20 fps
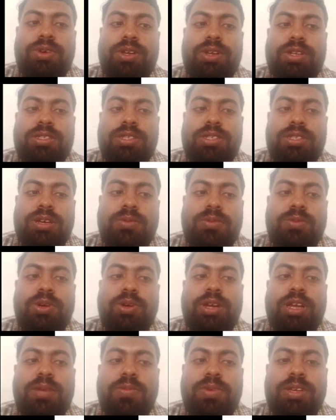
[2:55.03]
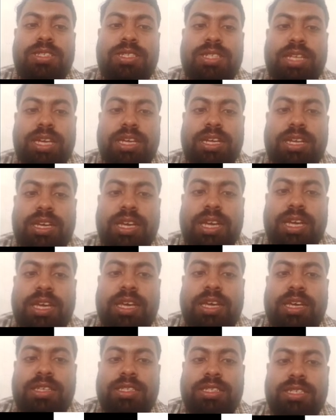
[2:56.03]
is in thermodynamic state
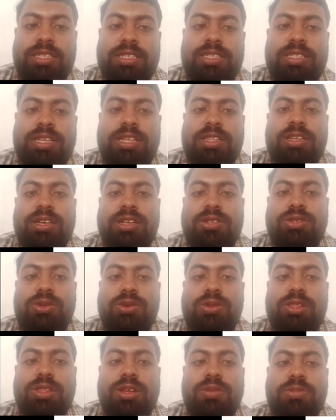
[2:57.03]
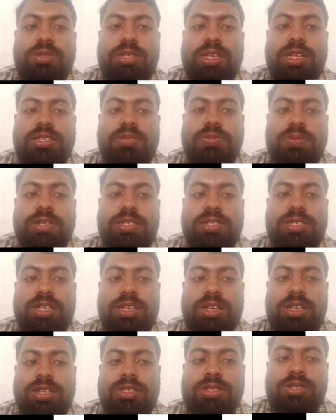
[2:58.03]
is such that Joule-Thomson
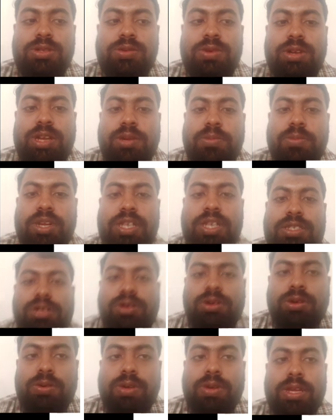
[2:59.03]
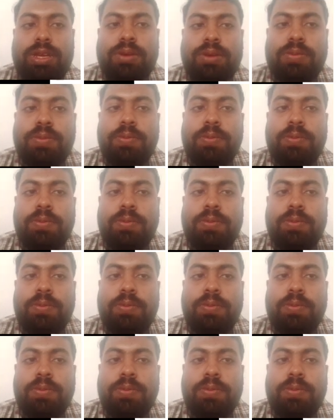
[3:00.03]
expansion leads to a temperature lowering.